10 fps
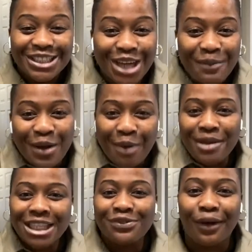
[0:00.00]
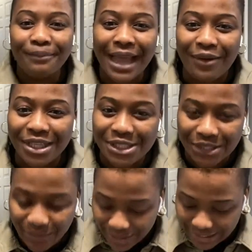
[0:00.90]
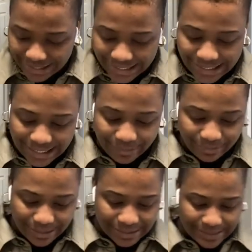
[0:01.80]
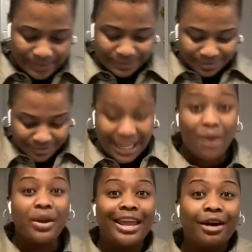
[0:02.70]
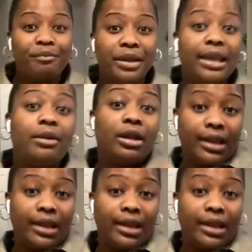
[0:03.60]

Drop comment for me. I want to know what the system means. That will help me.